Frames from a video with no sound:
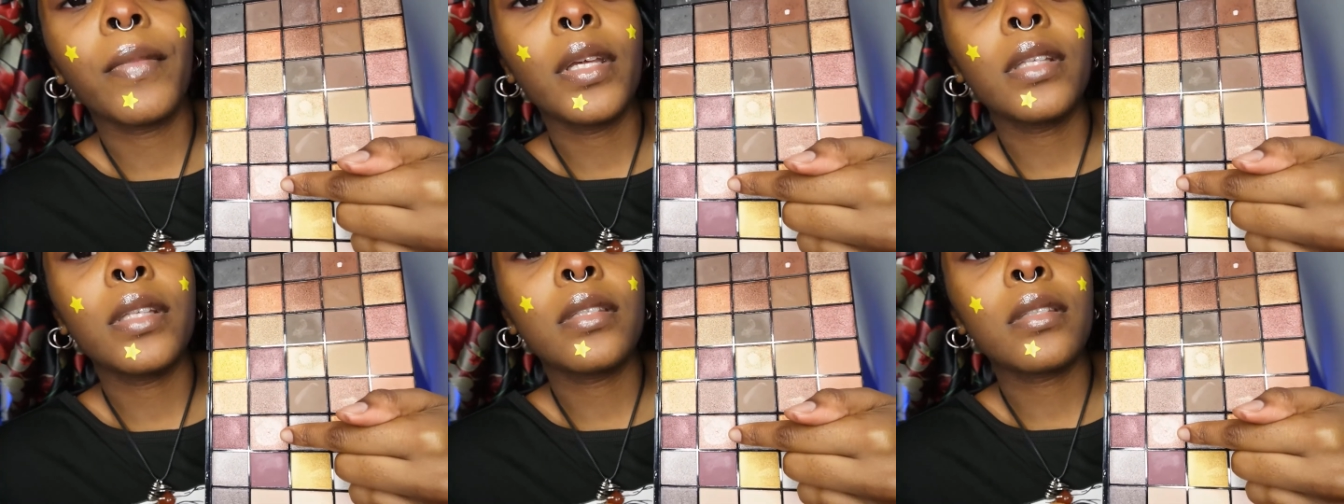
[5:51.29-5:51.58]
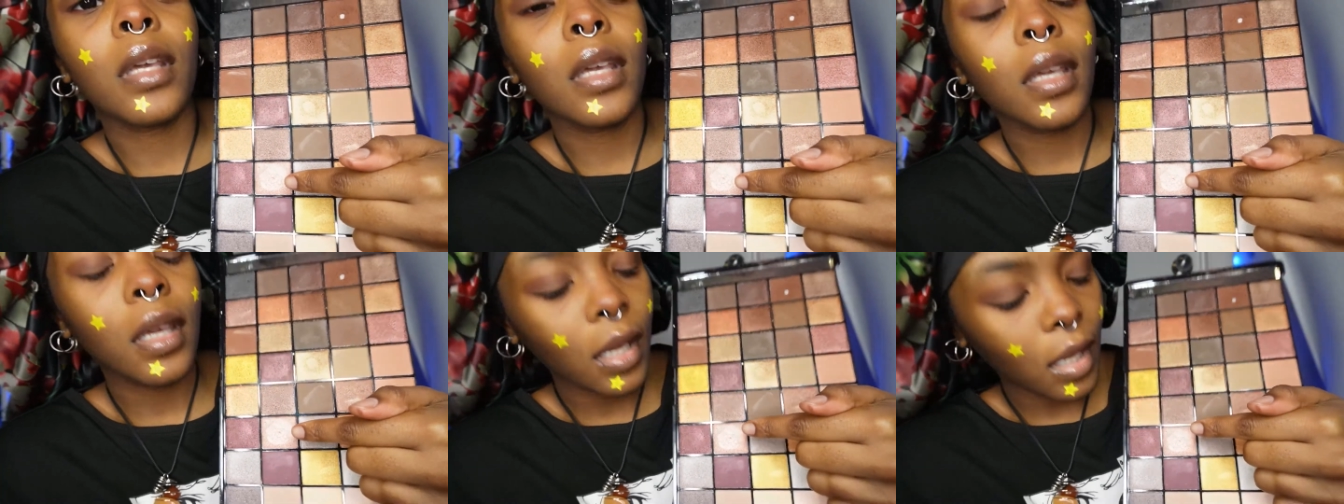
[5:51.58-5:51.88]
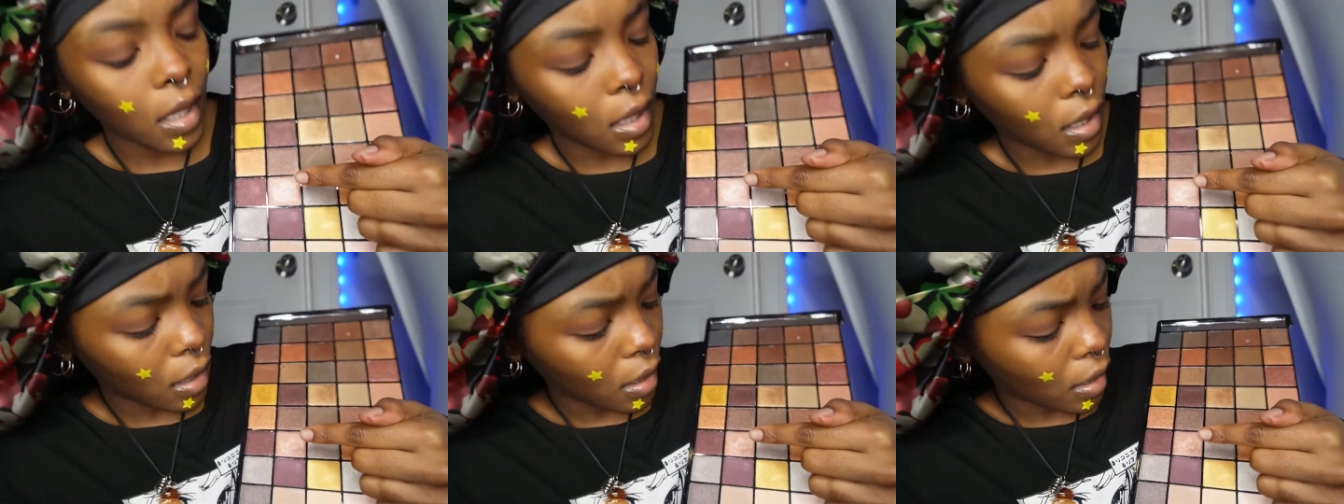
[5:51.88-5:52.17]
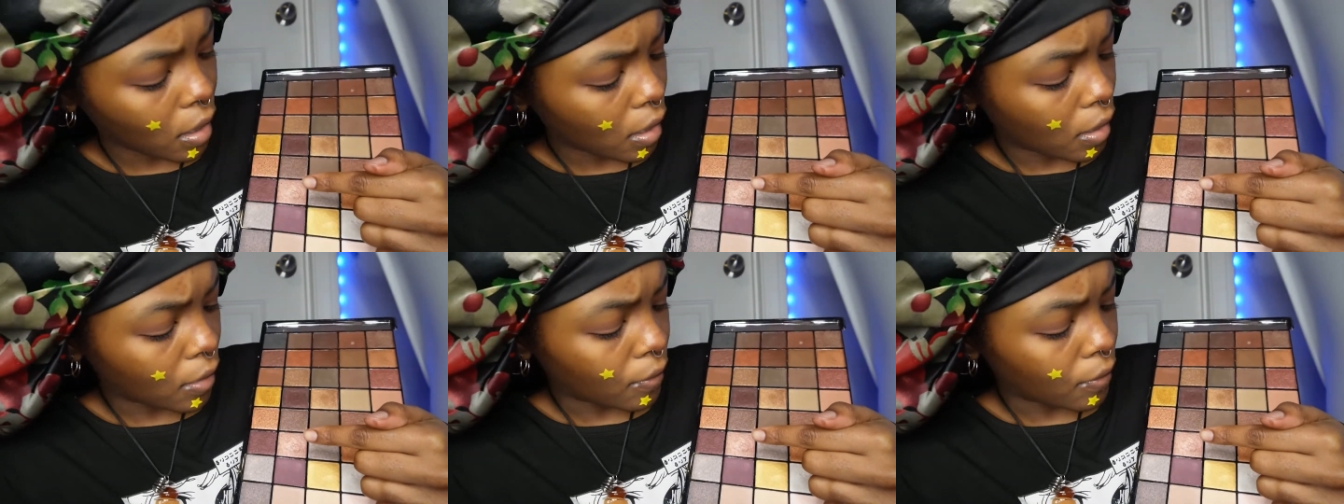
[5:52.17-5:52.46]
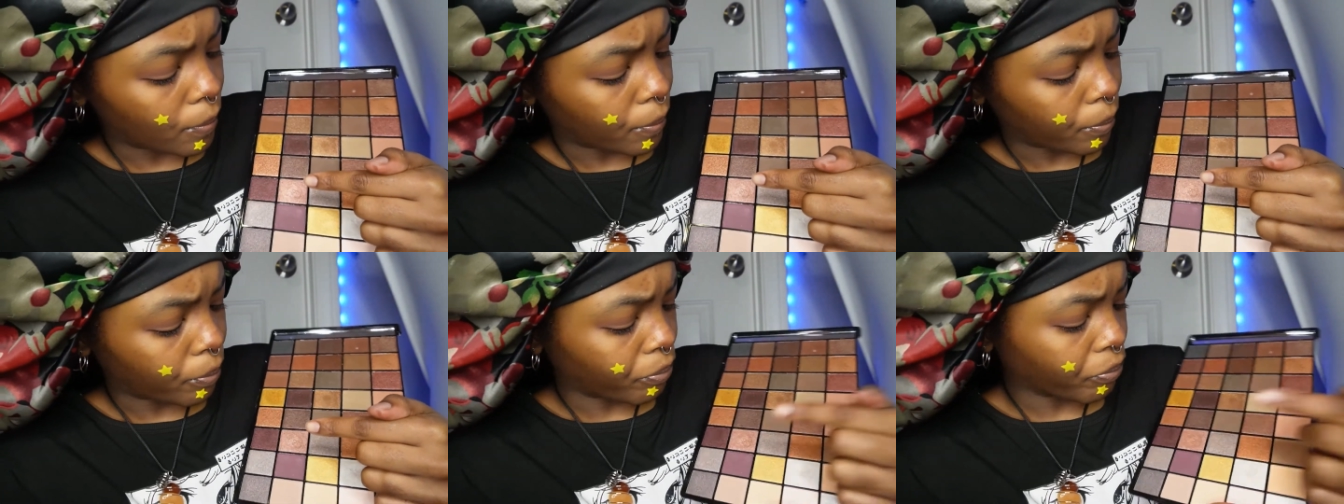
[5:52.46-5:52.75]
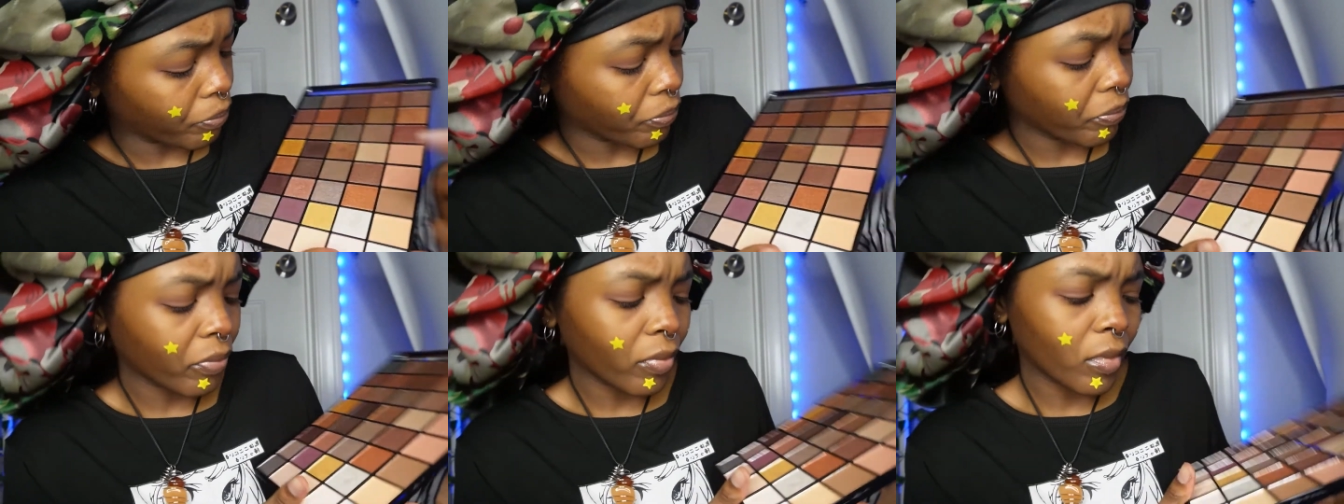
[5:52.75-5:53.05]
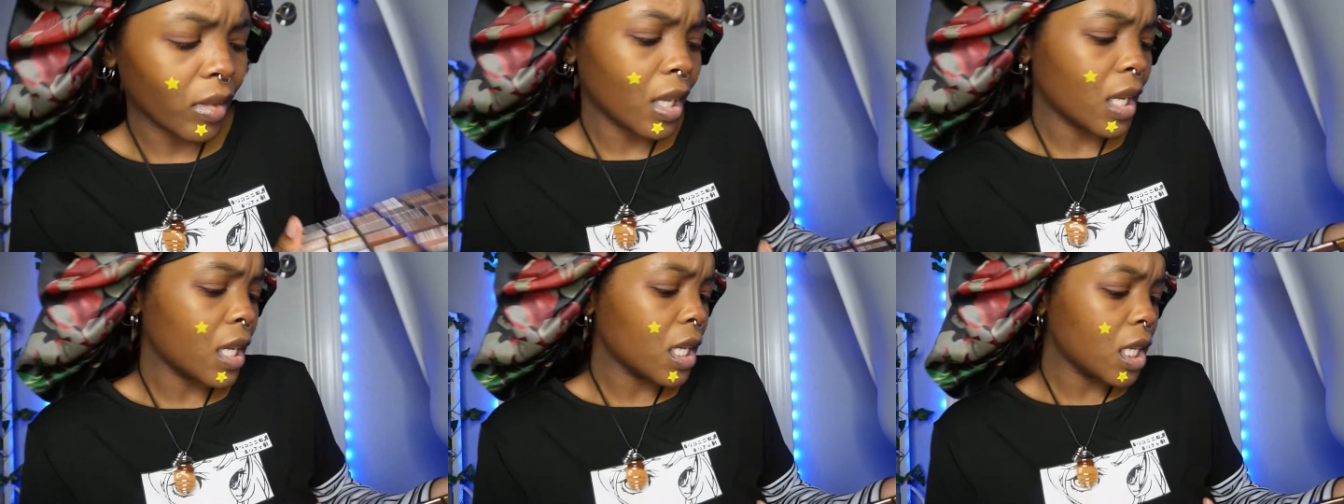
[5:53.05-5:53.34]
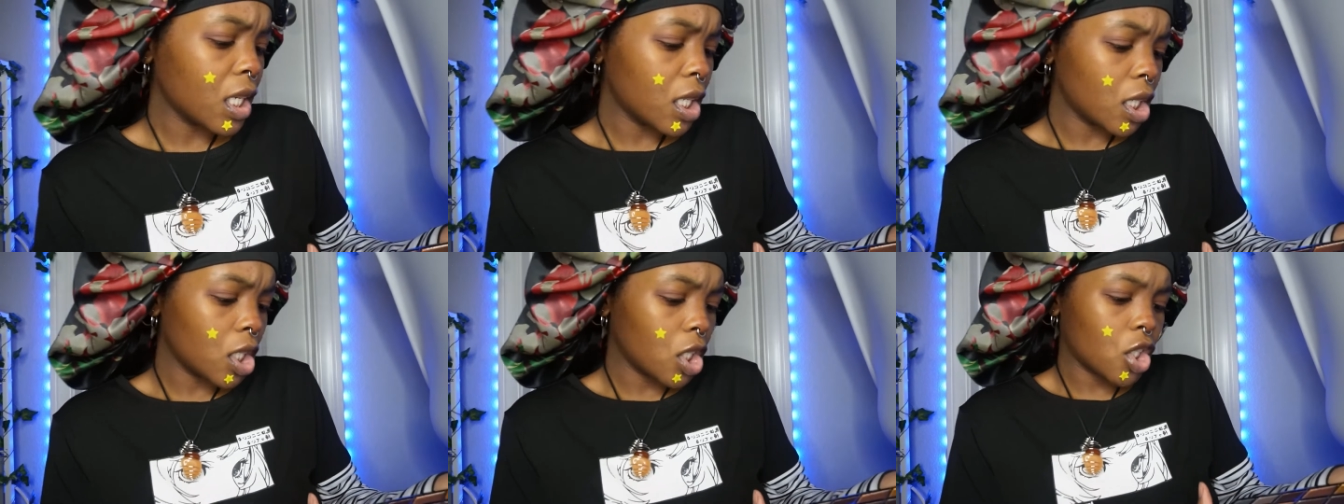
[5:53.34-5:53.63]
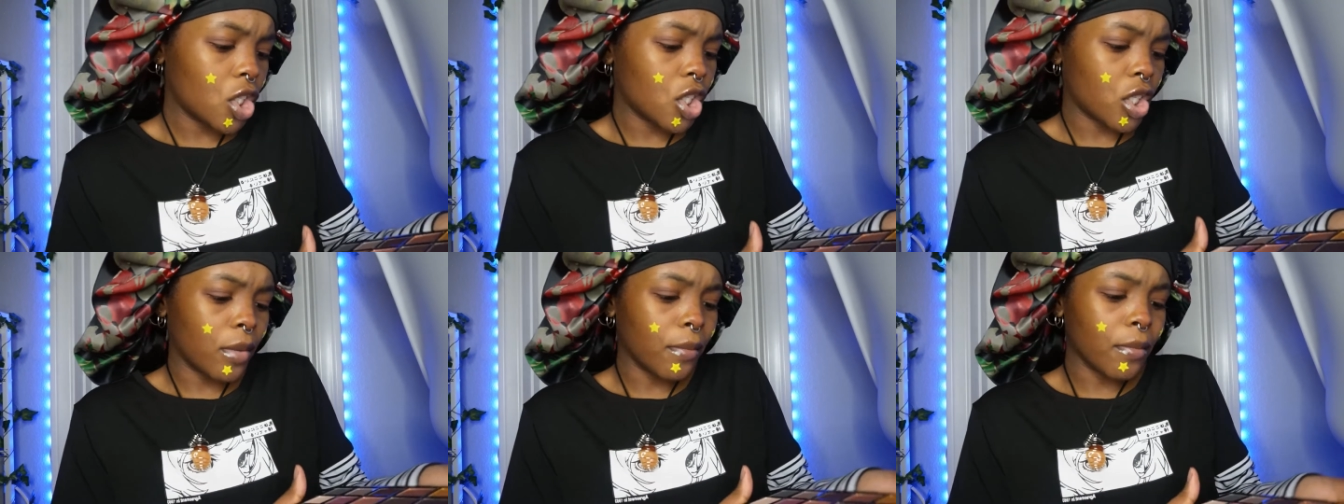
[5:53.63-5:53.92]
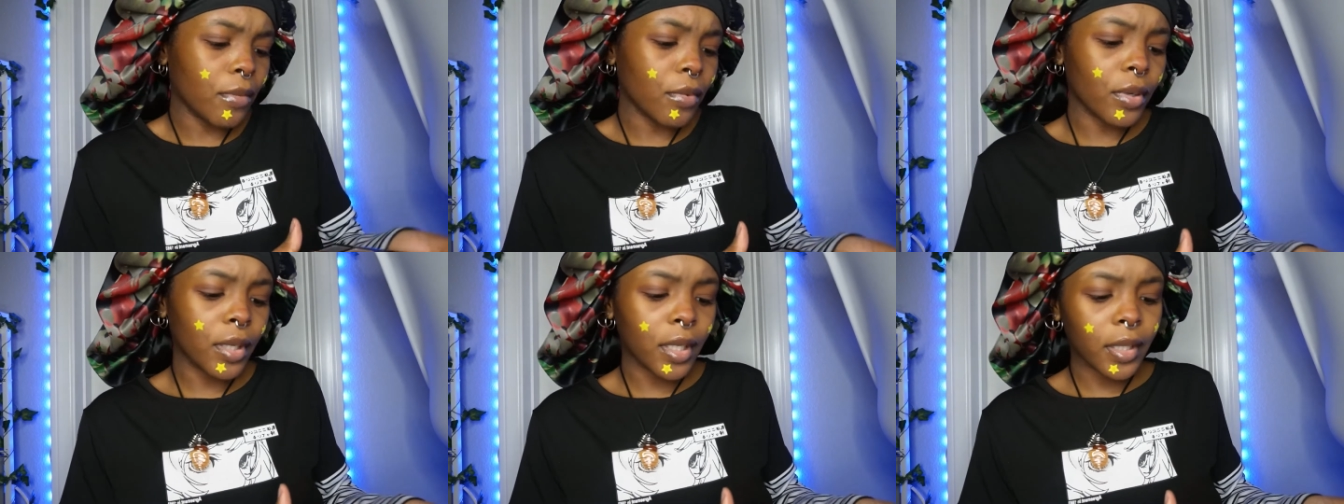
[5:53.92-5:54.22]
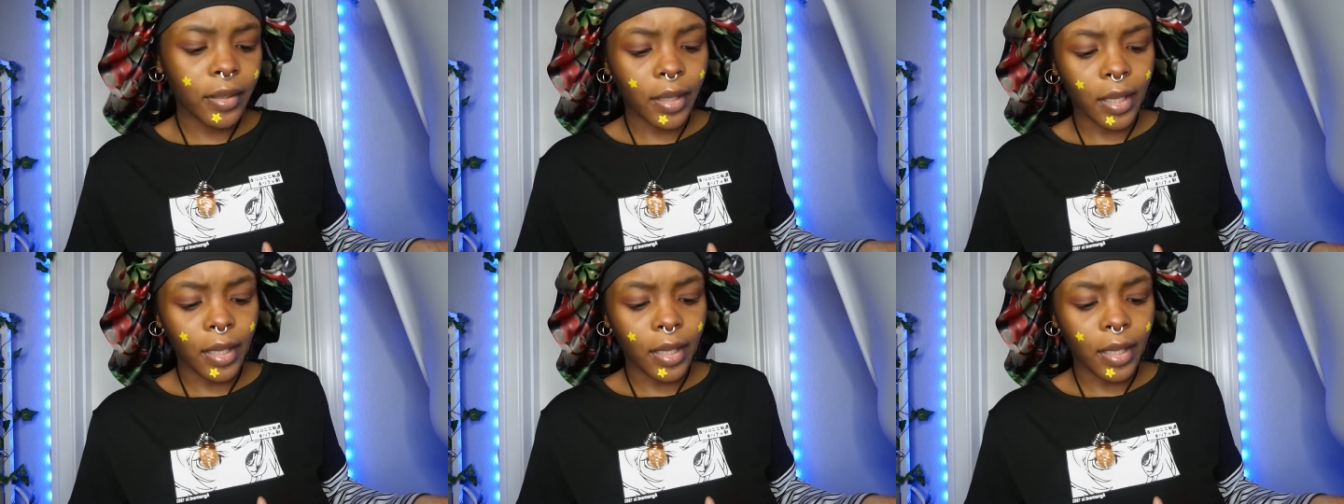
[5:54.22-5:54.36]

It's like a um, shimmery,